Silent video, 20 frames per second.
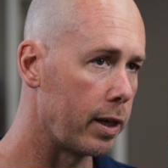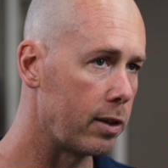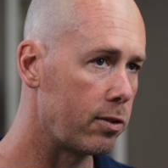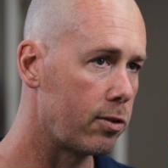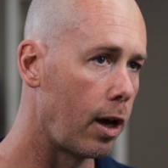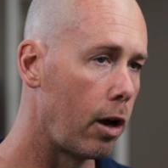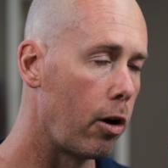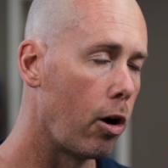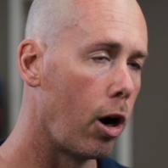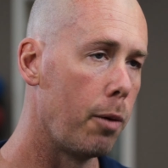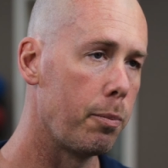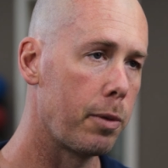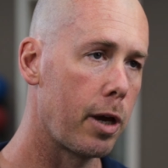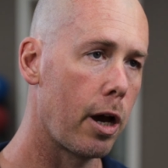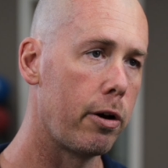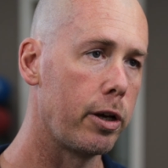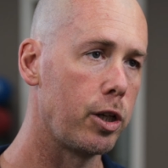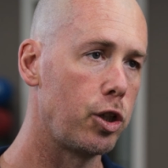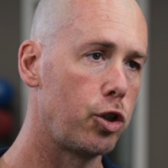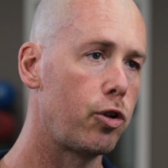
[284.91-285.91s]
So I'm
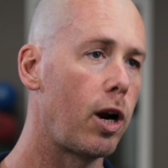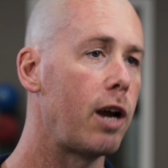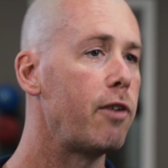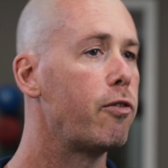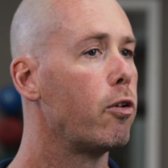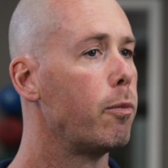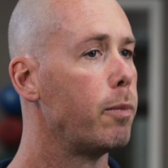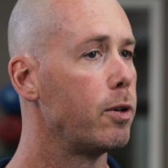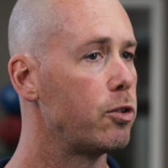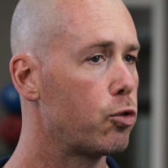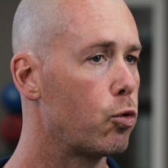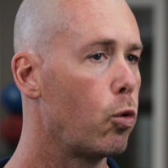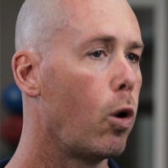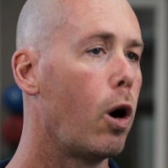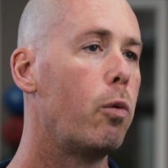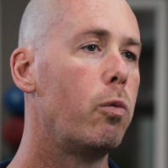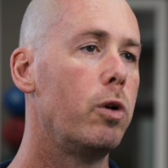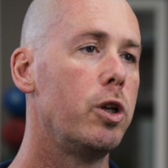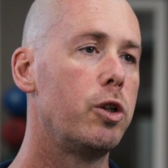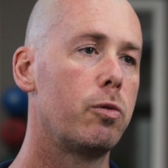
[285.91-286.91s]
going straight from a
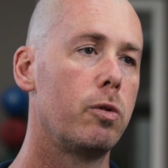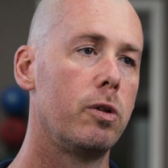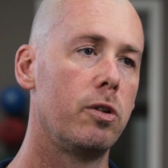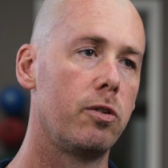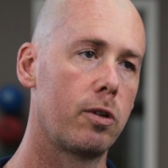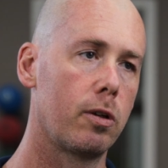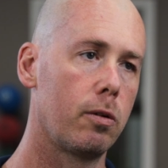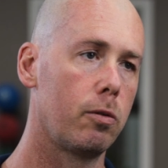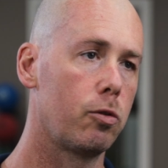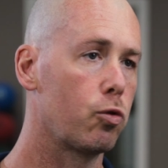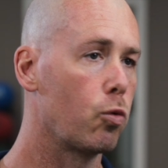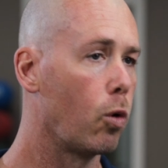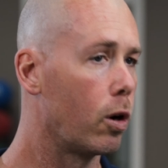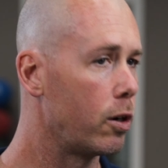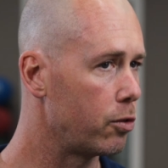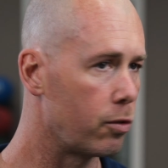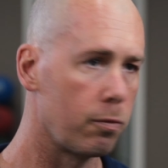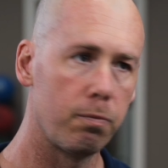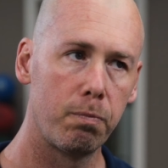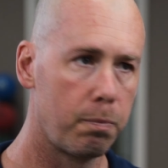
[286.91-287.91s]
squat, squat
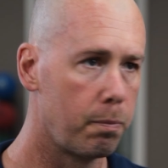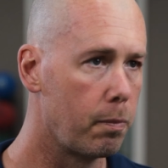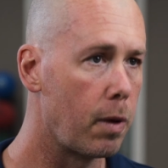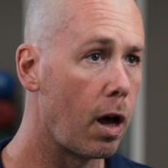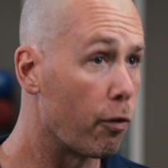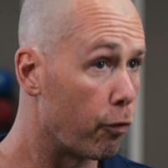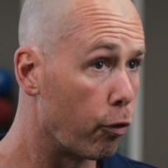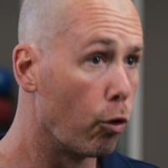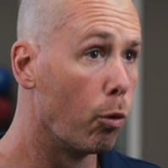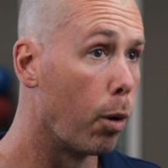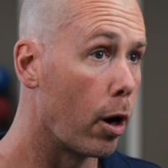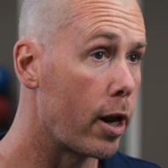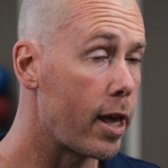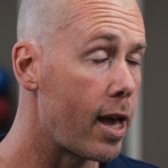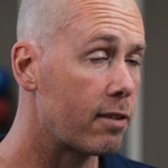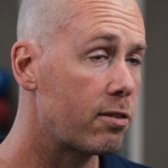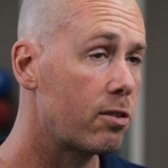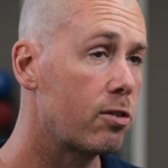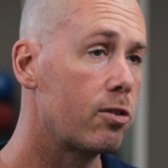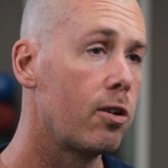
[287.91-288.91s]
is a full body
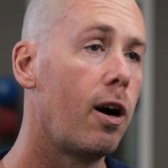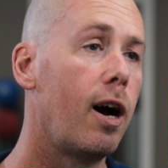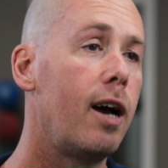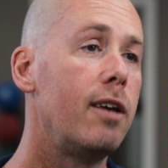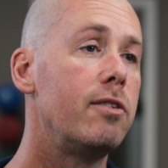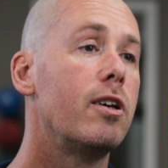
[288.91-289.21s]
exercise.